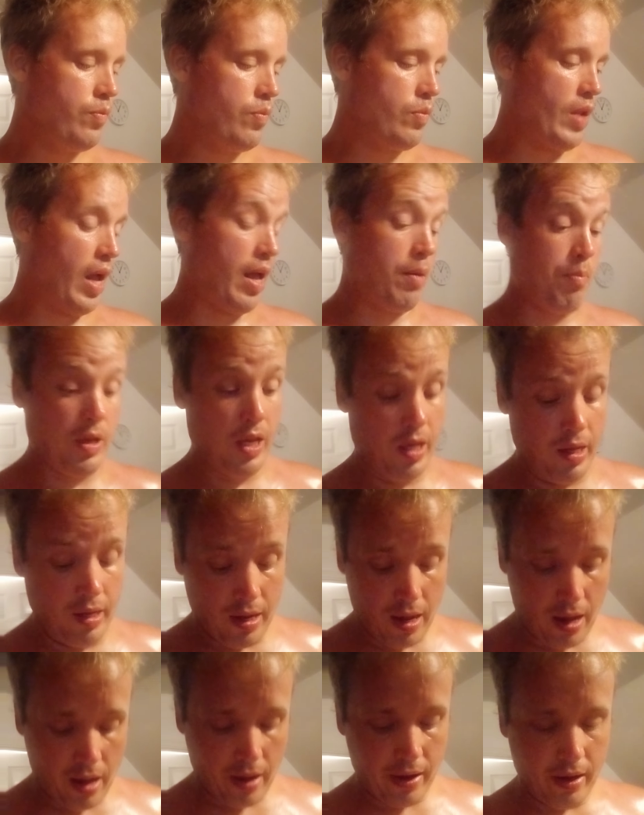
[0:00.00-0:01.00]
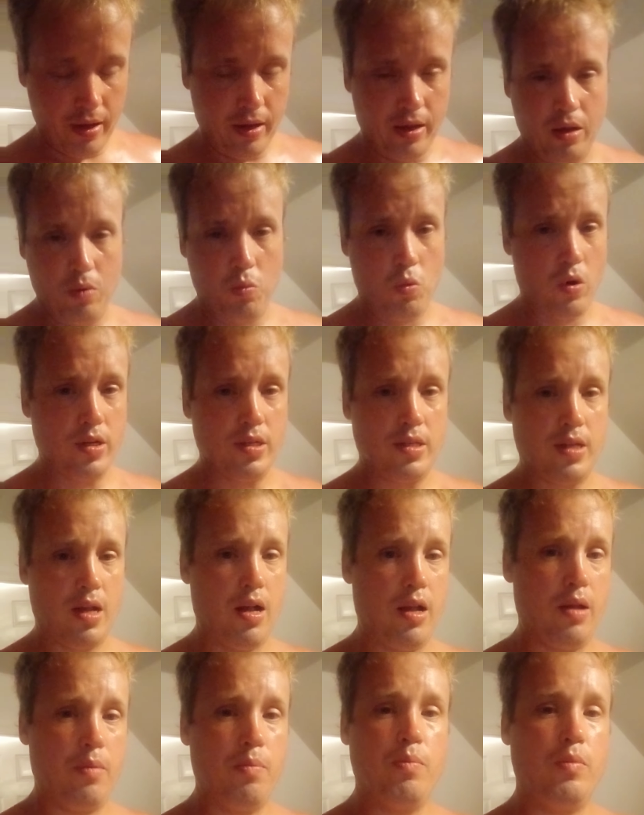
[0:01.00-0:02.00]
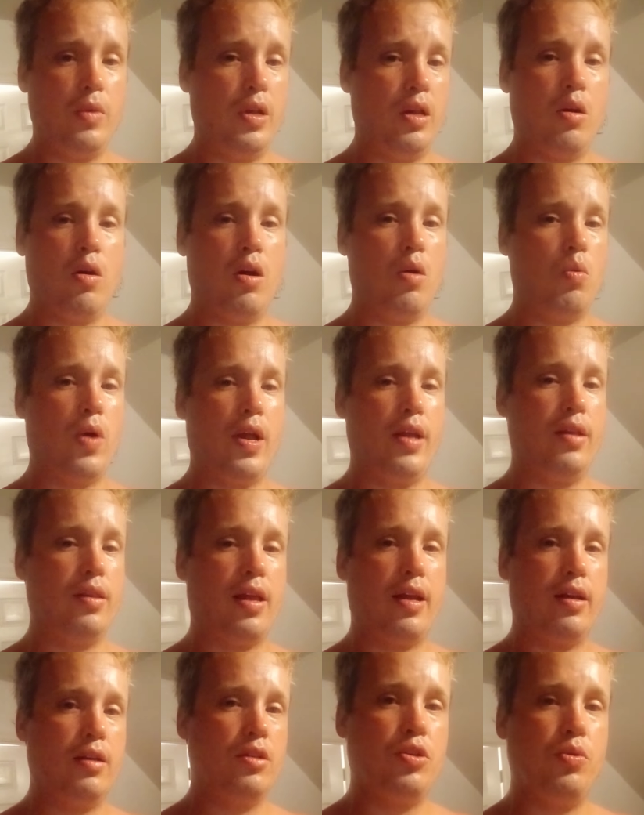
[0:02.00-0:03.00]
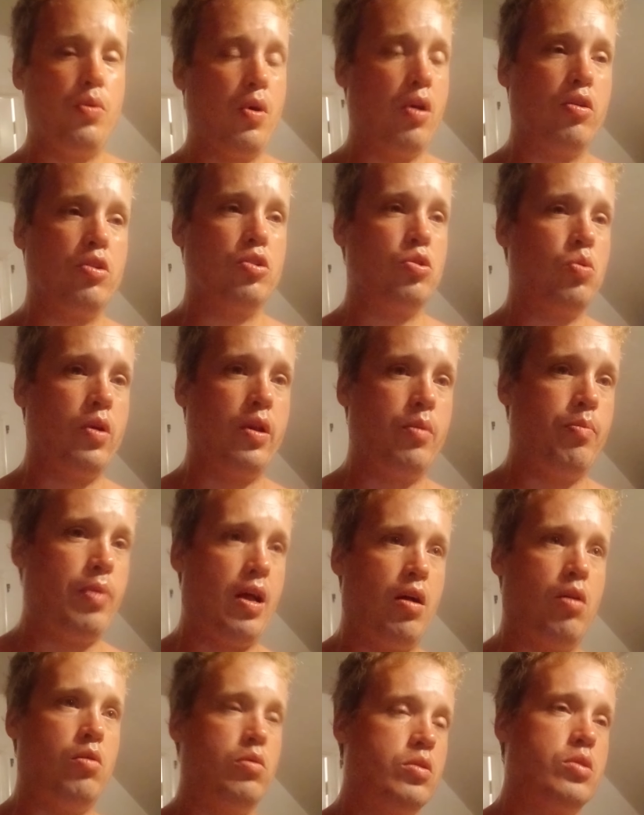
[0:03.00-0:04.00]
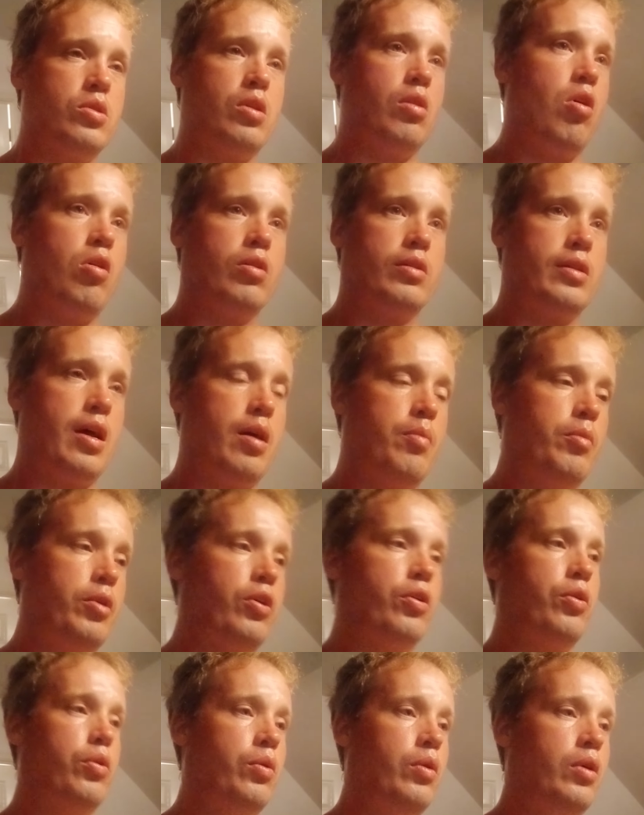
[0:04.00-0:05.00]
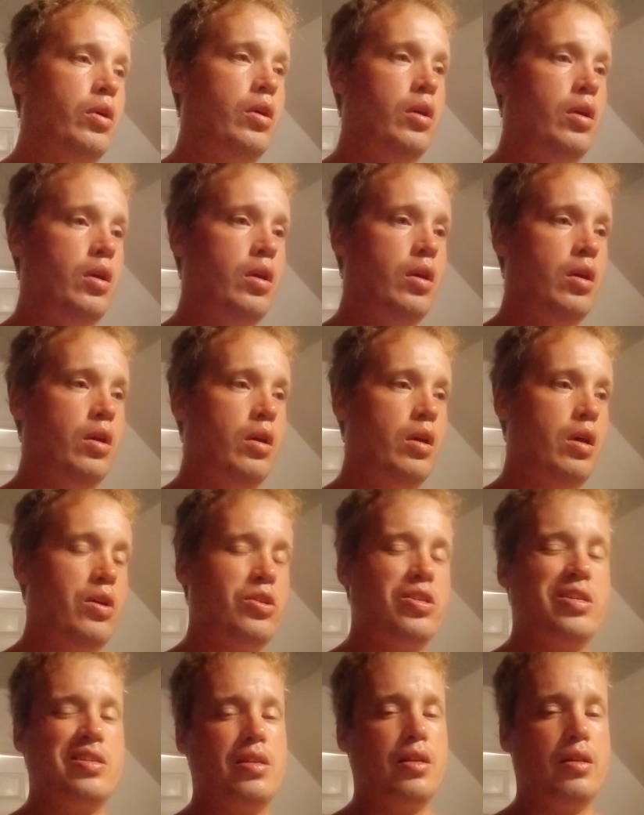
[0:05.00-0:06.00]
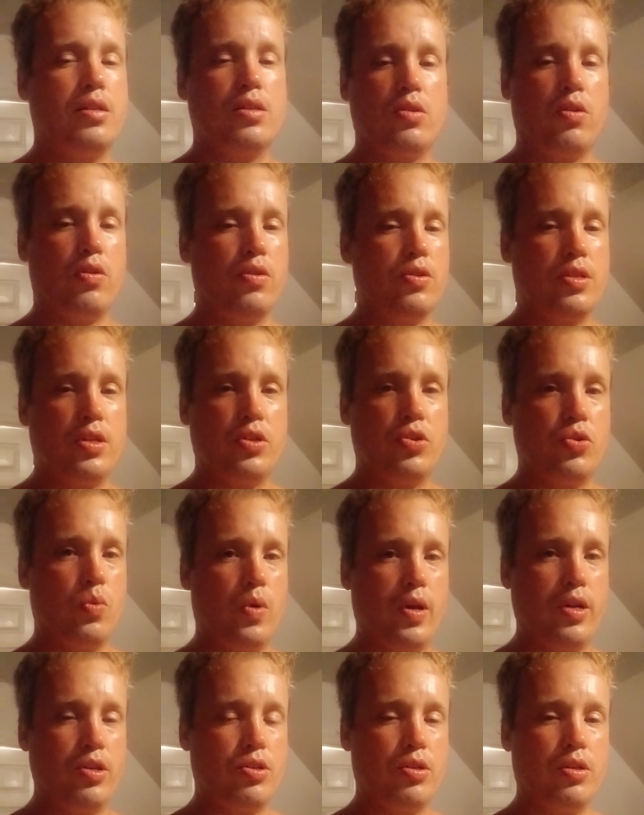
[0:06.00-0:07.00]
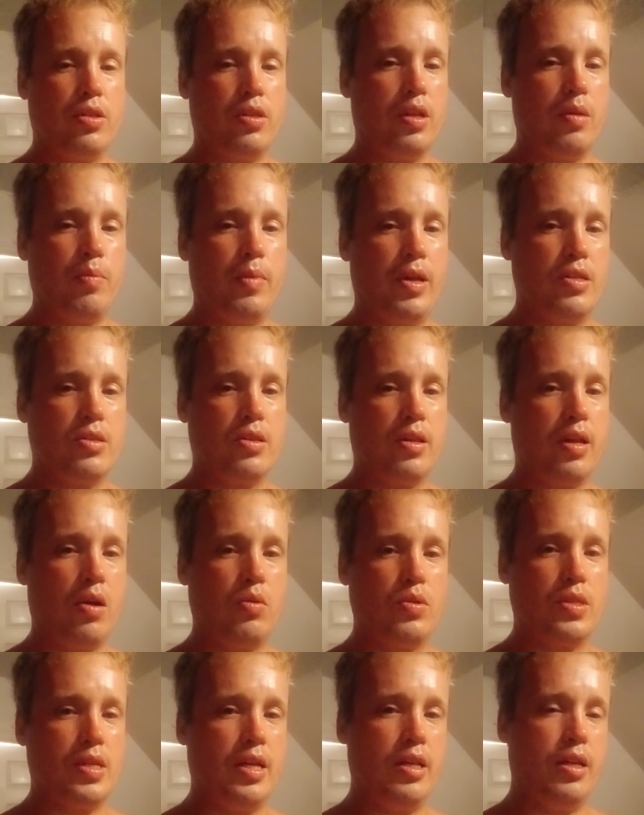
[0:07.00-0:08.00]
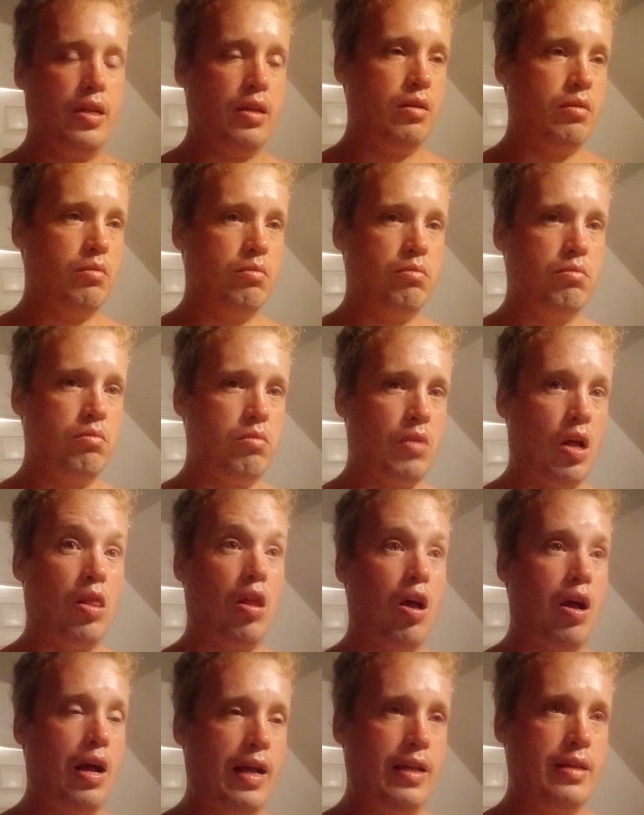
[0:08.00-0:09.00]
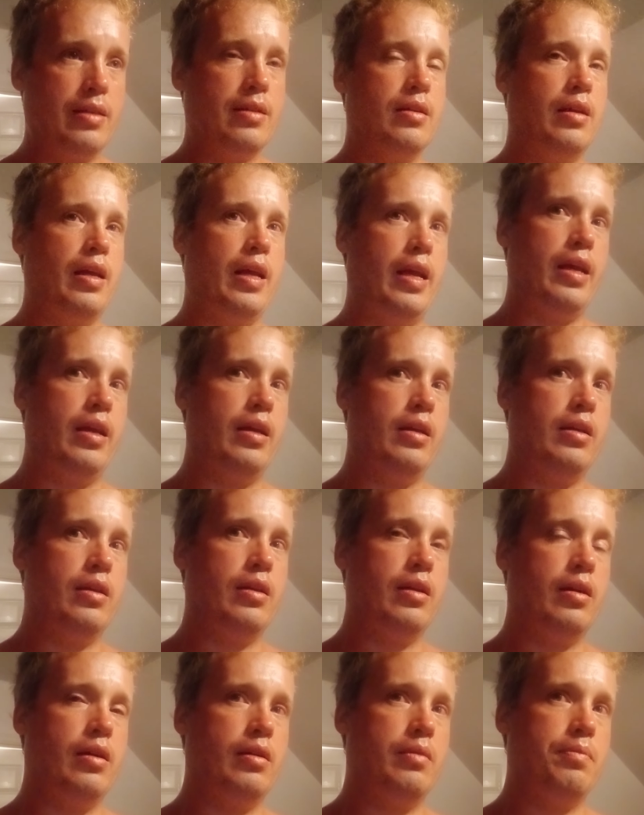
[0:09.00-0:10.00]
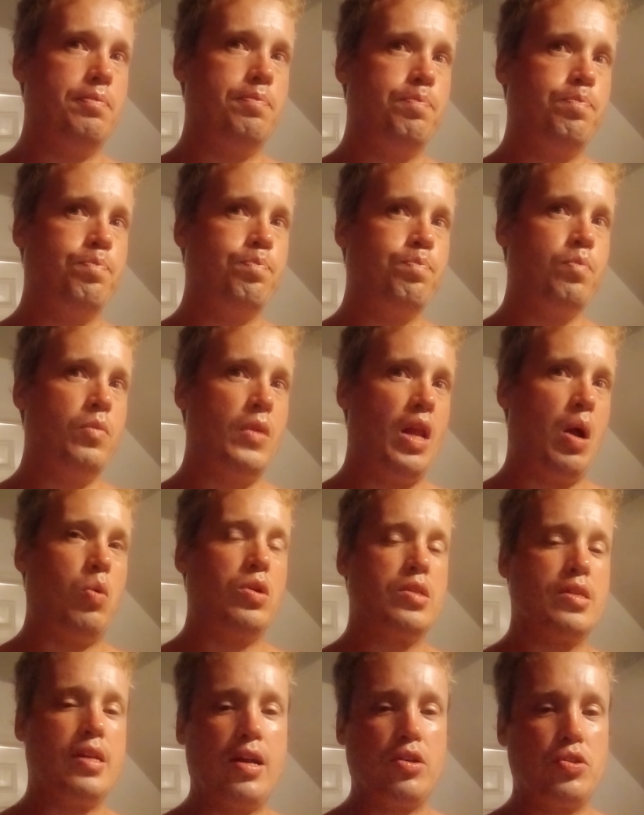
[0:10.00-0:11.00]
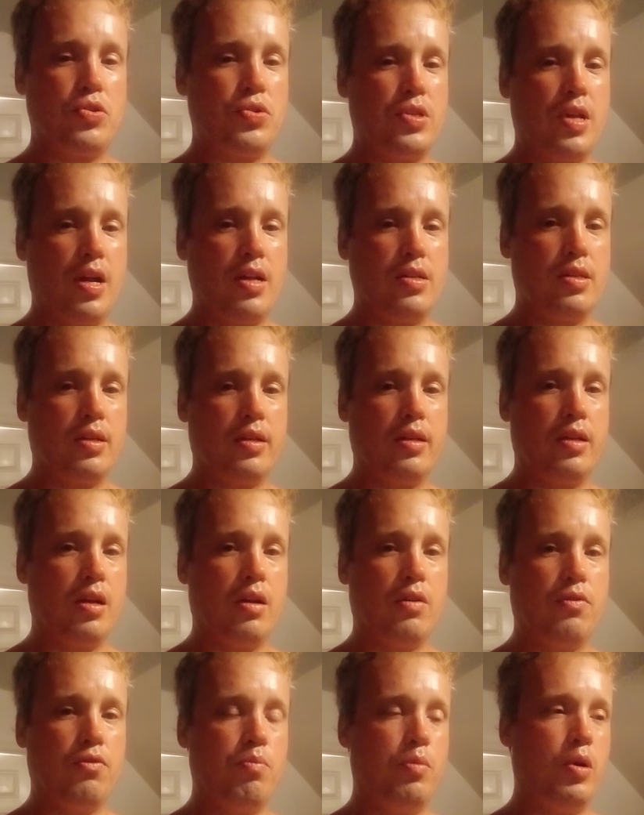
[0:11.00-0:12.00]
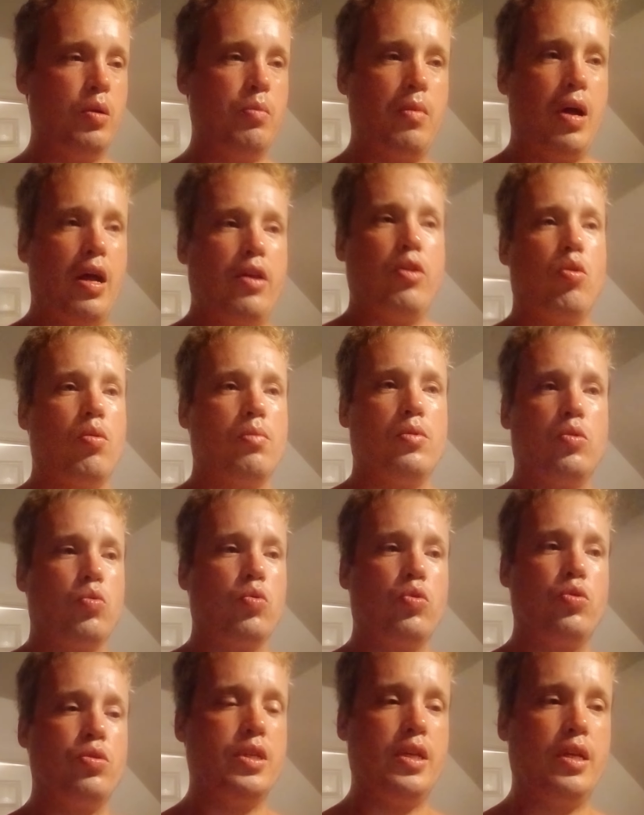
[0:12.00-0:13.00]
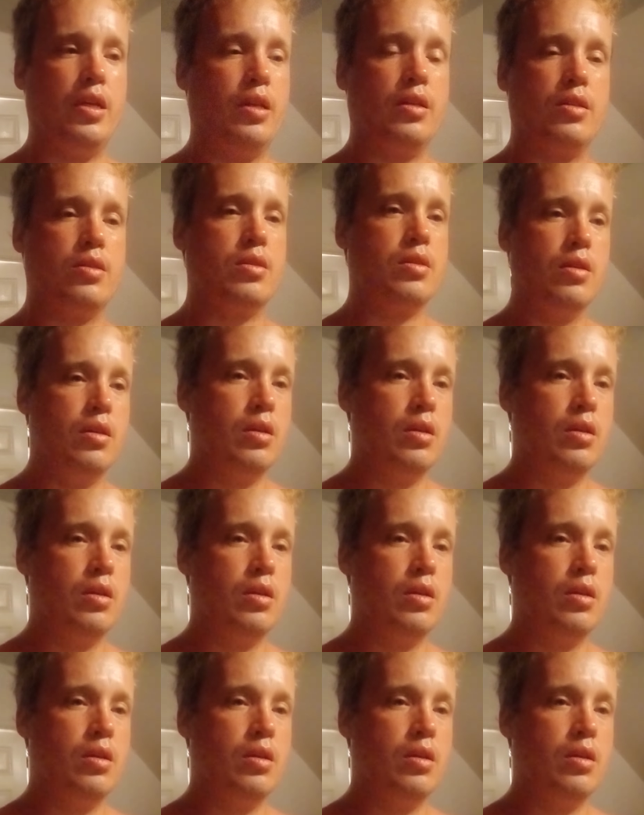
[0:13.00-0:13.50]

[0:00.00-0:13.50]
and me, I at one time, I weighed like 220 pounds a long time ago. I was just in a certain situation that basically I was eating a lot and I wasn't exercising enough. But my normal routine is